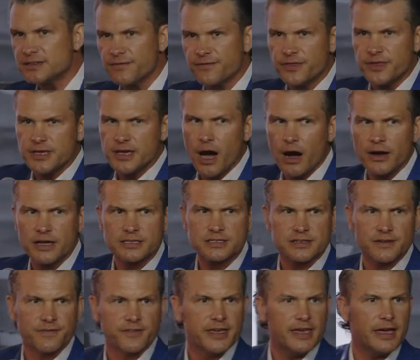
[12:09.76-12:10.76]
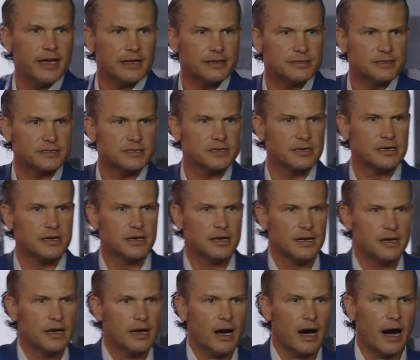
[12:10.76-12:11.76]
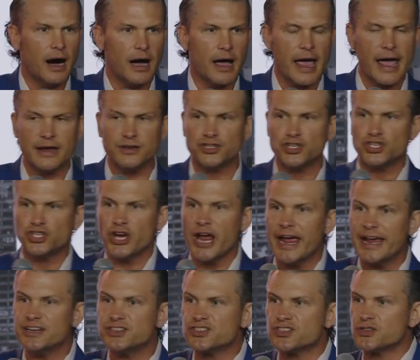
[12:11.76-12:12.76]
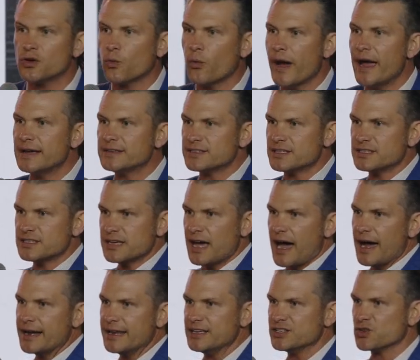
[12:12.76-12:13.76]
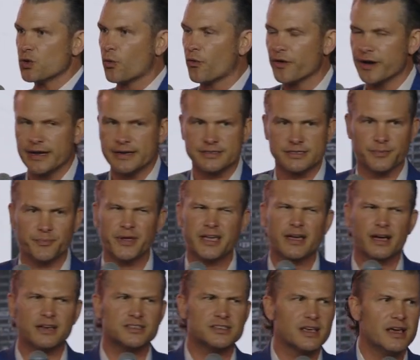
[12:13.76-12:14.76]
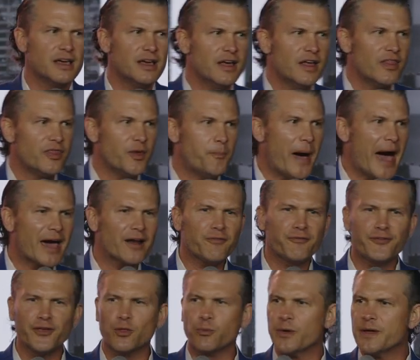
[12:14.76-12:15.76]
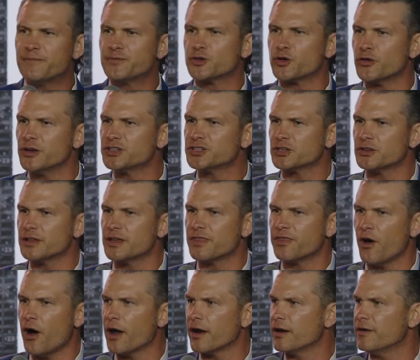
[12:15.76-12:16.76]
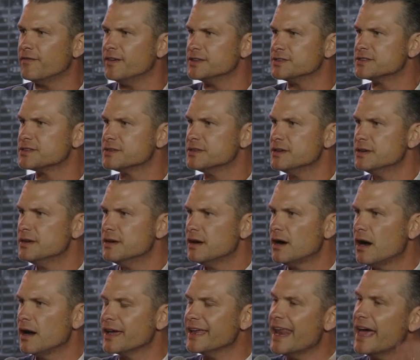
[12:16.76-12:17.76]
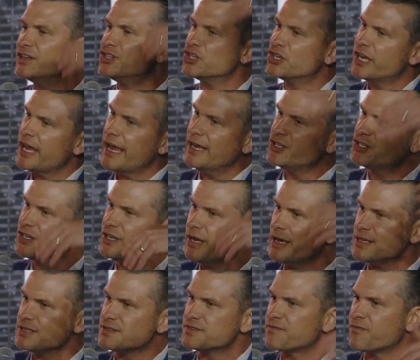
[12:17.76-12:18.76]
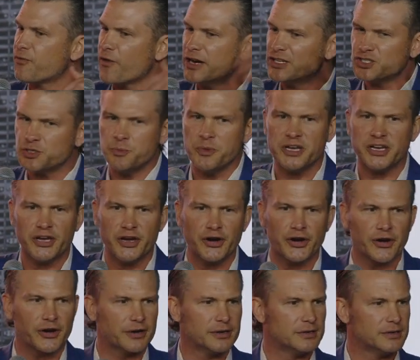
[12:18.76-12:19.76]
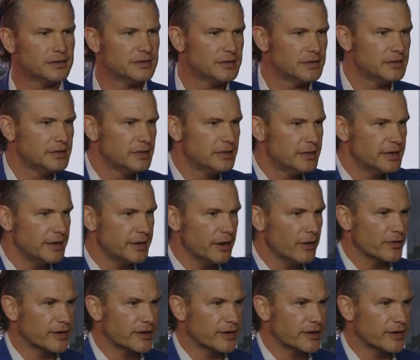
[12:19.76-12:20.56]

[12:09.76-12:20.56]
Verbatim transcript: of the youngest of kids uh, and change the way society is oriented. Because the battlefield we've traditionally thought of as in education as freshman year. You know,